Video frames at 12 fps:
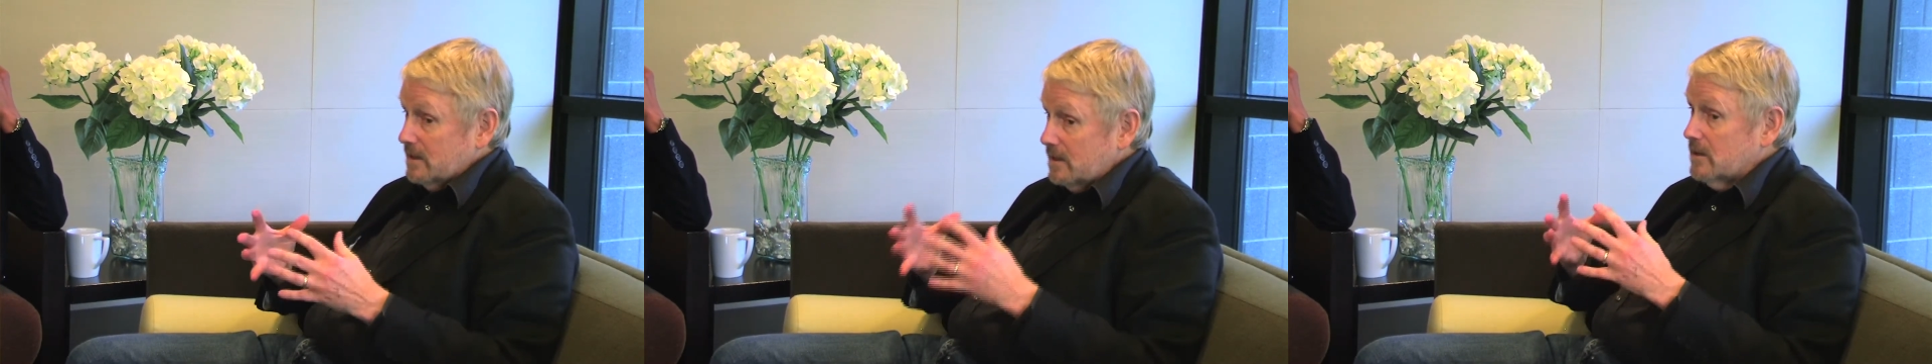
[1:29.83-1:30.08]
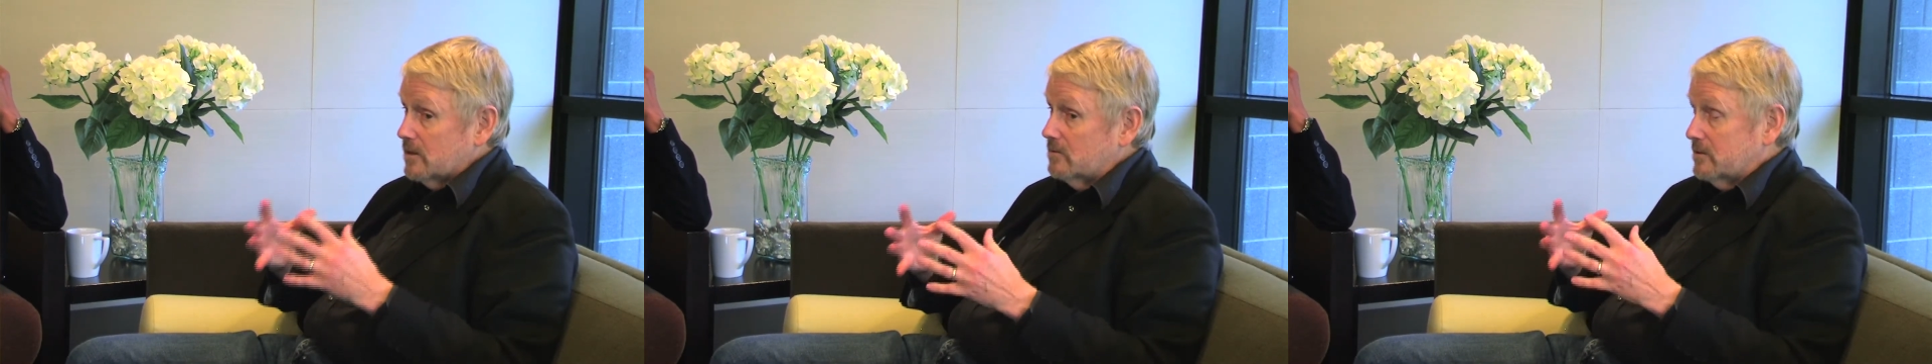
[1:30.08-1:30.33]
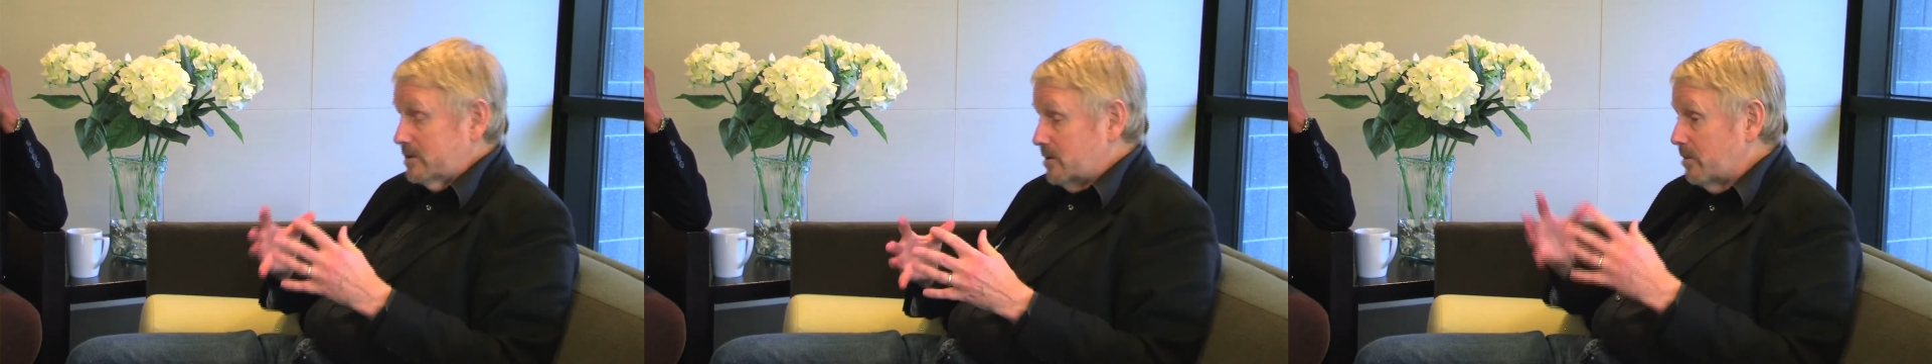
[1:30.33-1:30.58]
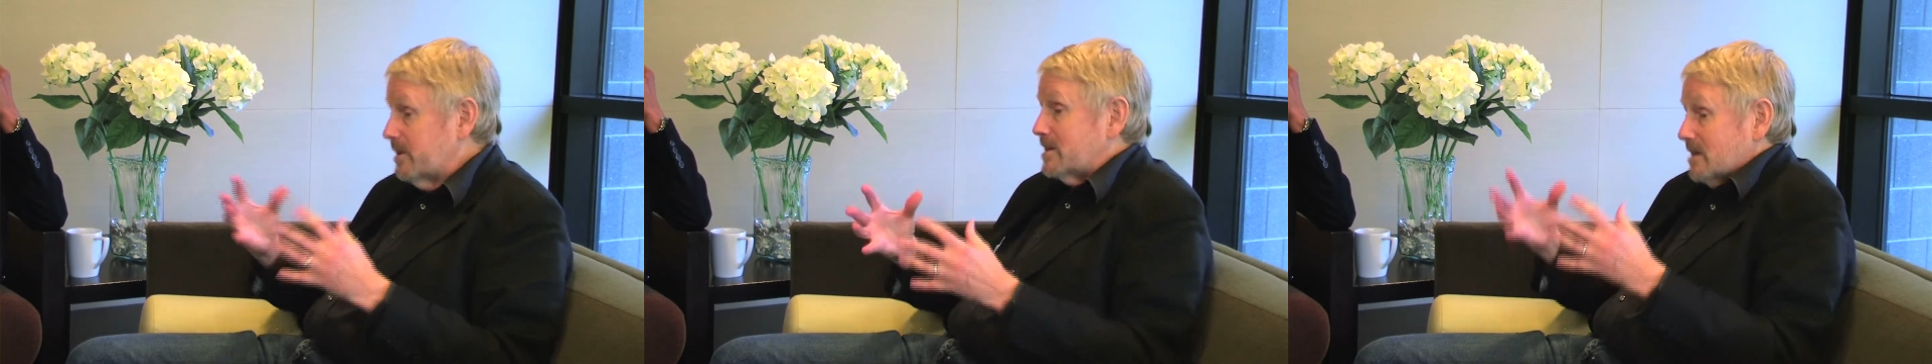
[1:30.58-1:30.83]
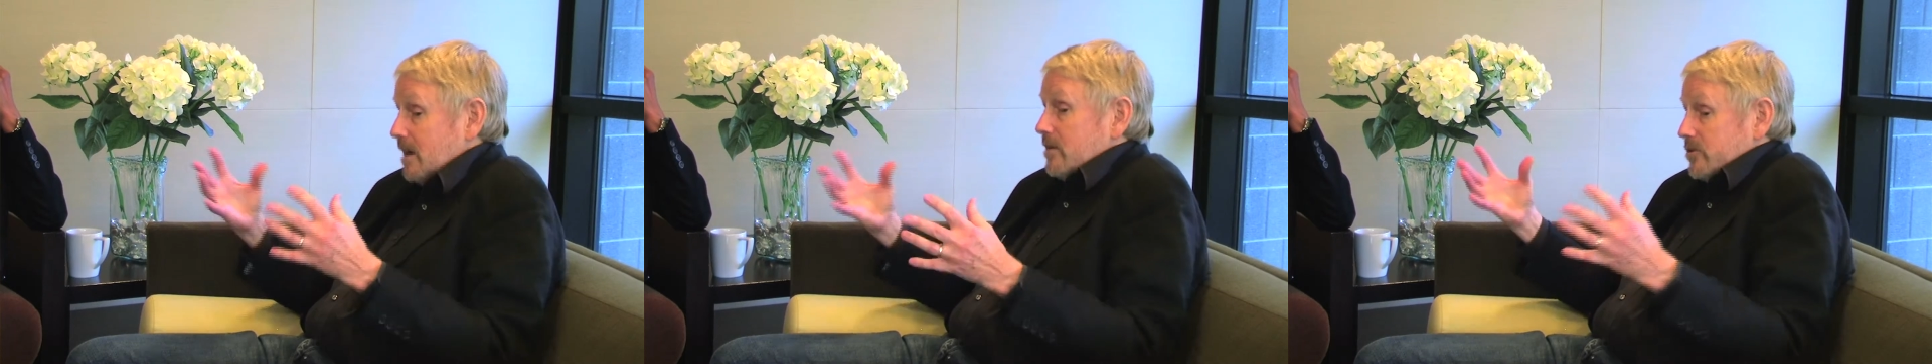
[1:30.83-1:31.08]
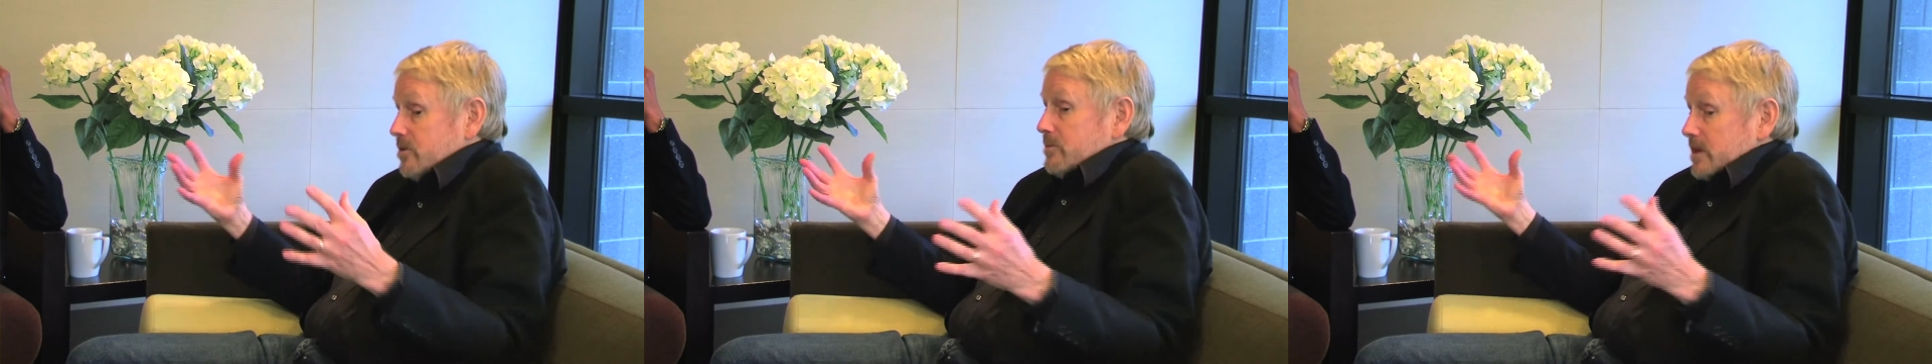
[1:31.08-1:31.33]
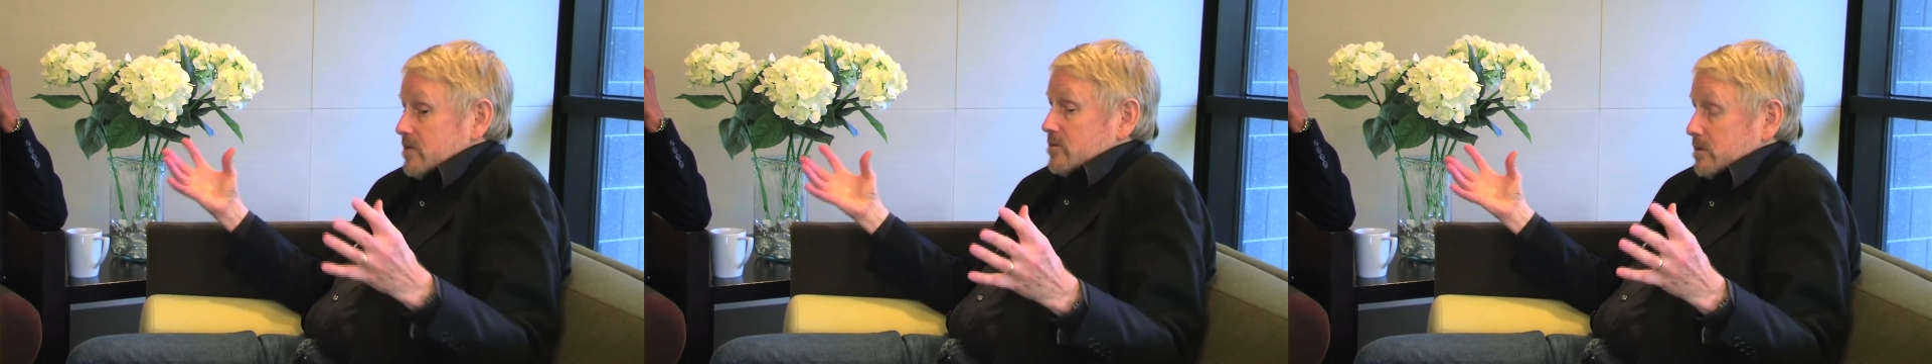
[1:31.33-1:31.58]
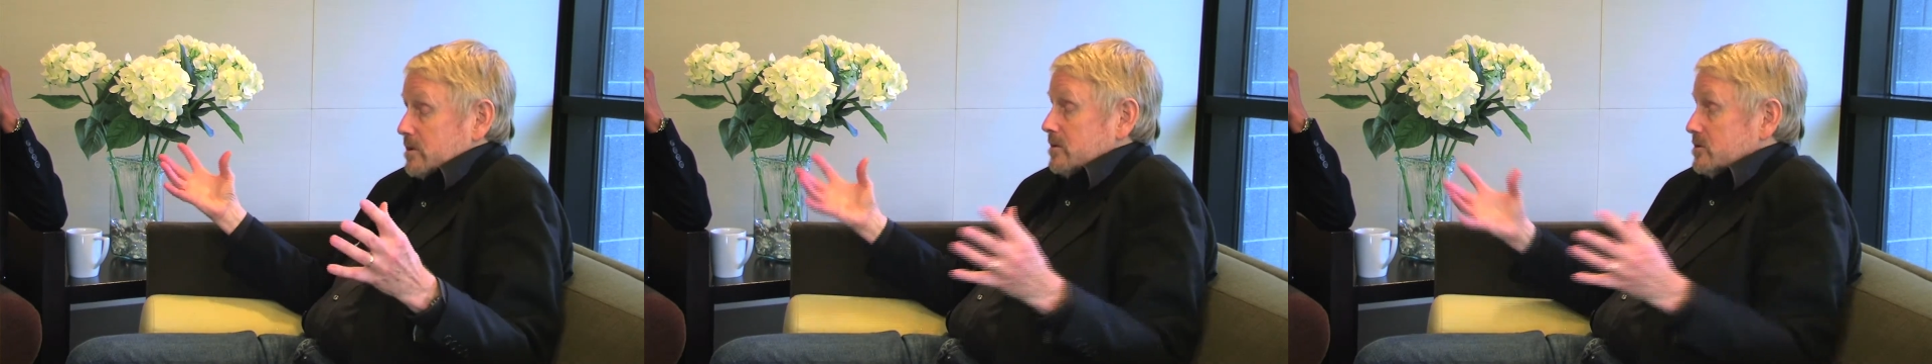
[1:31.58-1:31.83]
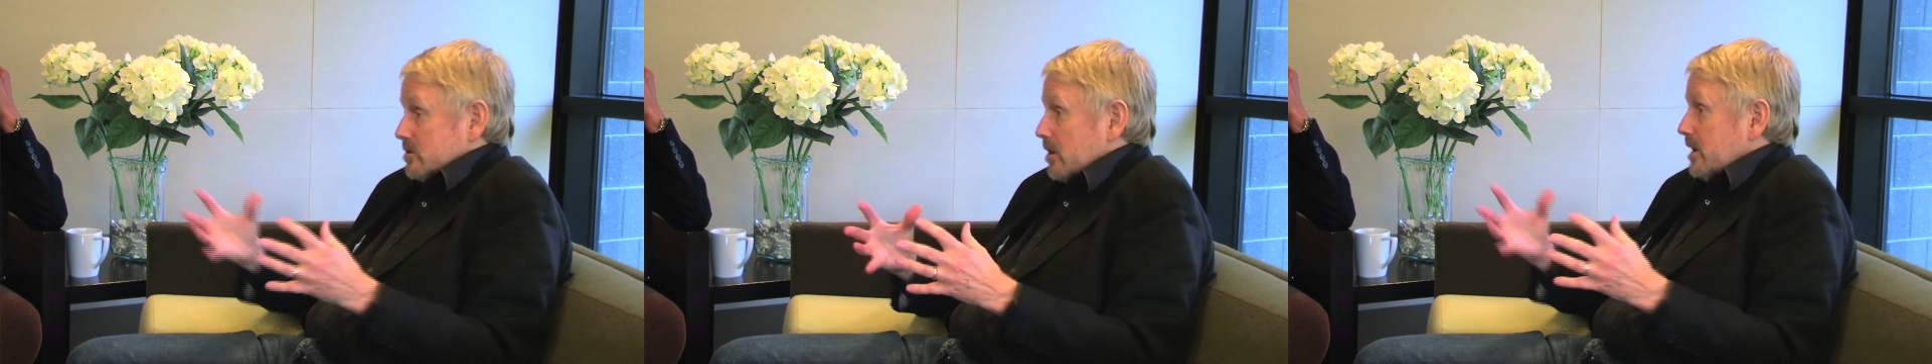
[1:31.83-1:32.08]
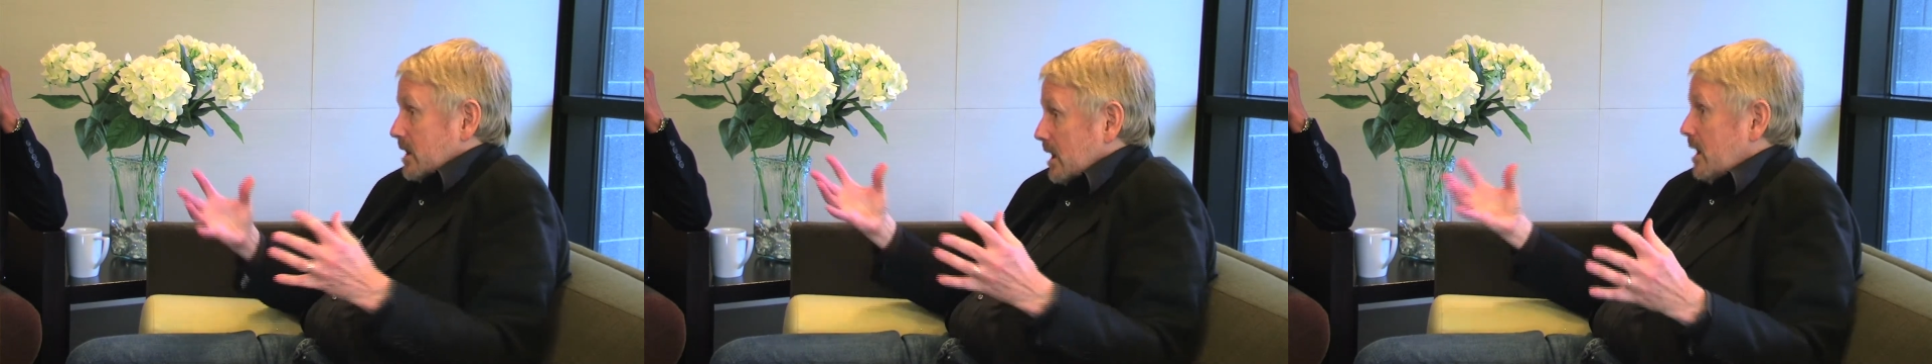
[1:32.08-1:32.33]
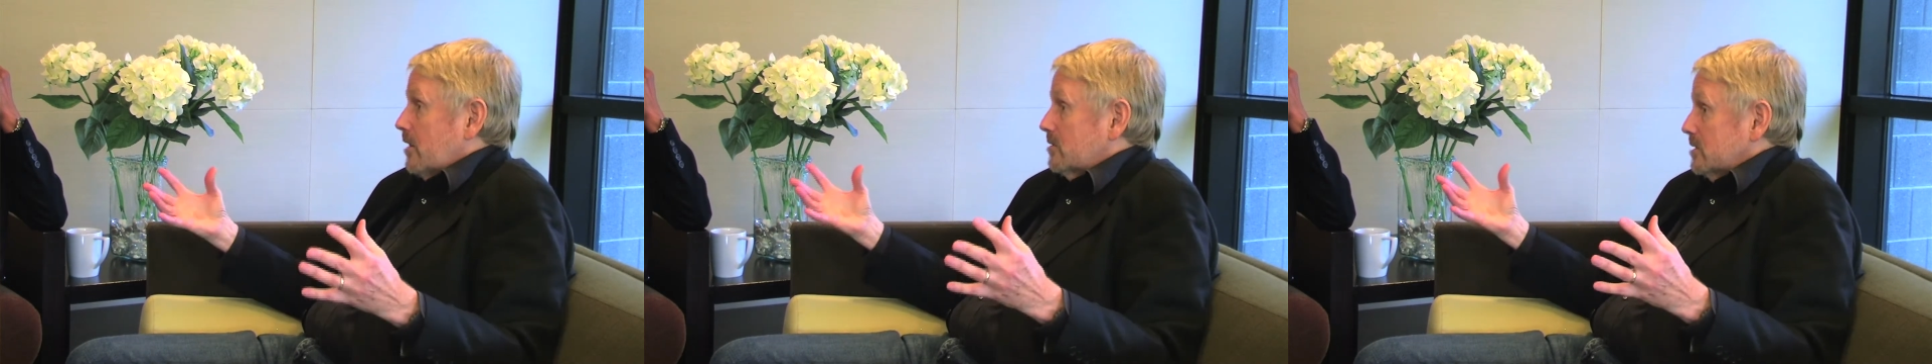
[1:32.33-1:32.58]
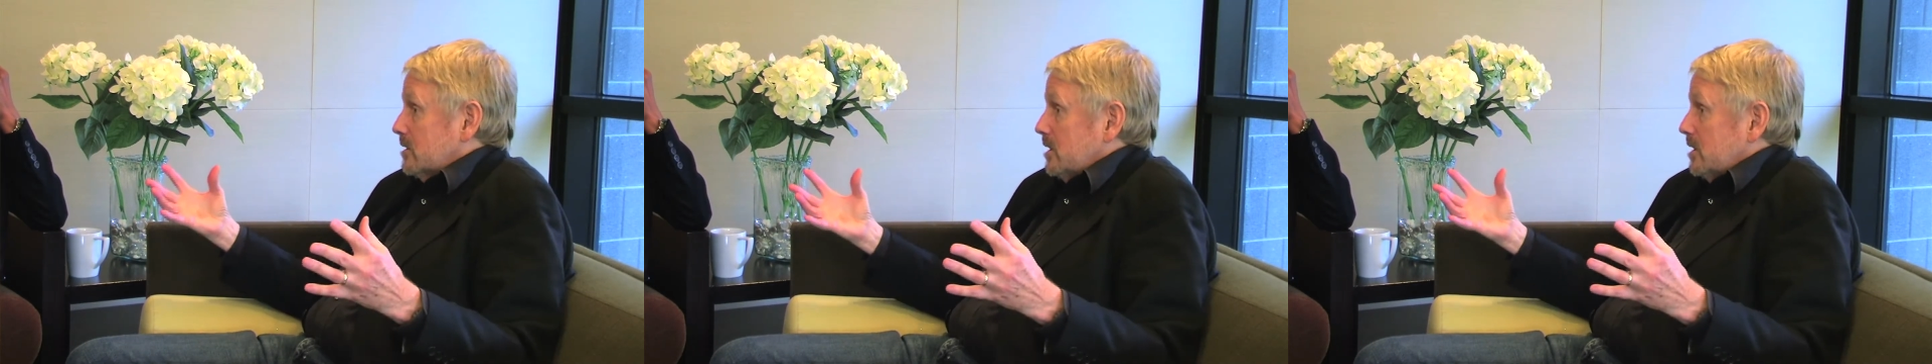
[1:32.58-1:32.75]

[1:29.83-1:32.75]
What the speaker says: you know, nobody tells them this when they're starting out.